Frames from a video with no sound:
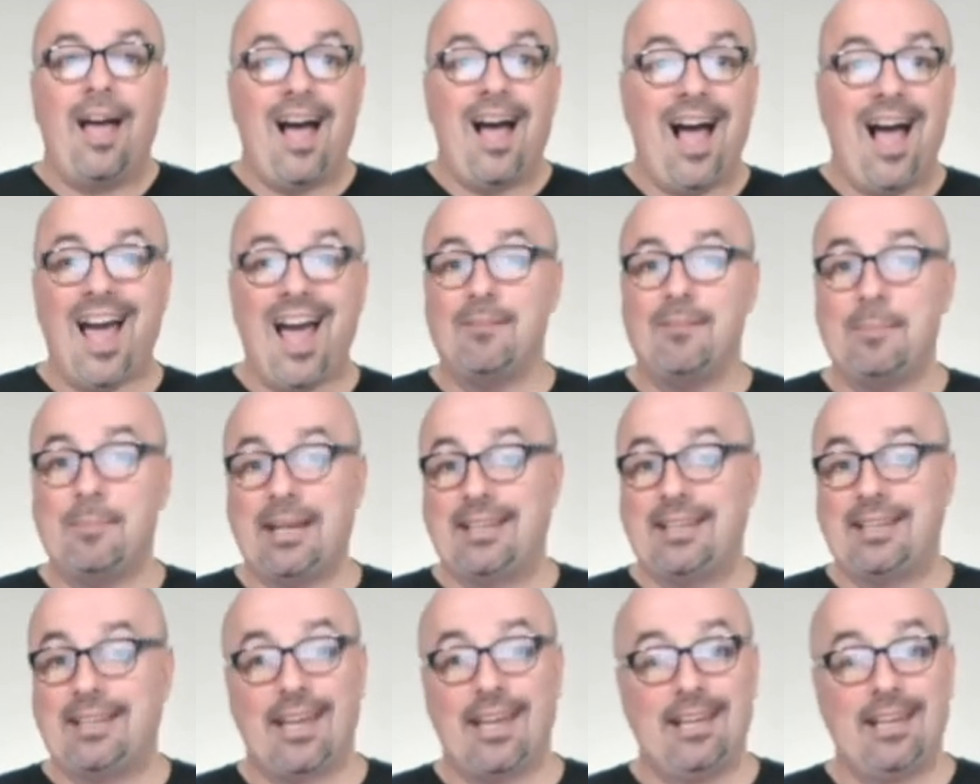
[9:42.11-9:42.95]
I'd make
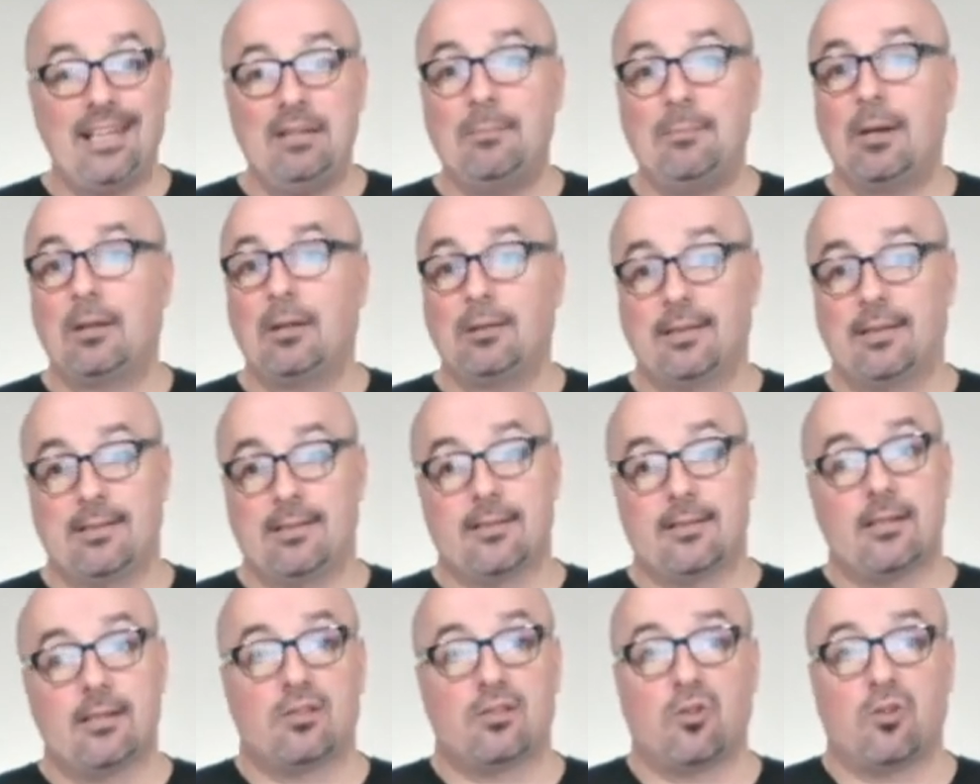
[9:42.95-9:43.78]
that email list
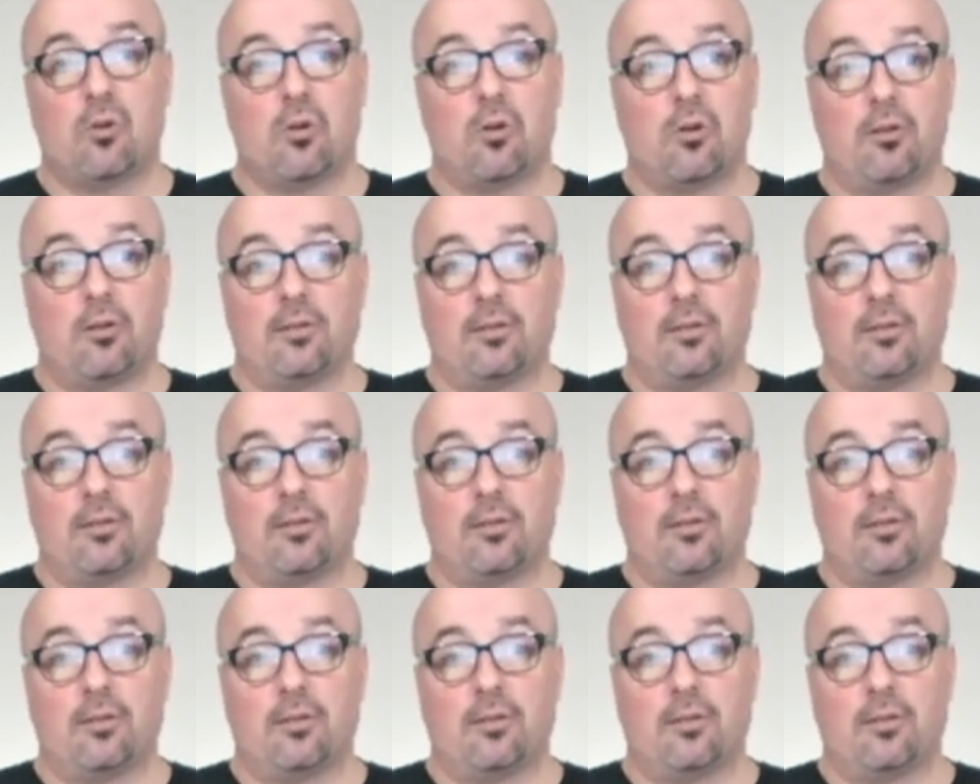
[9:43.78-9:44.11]
to start.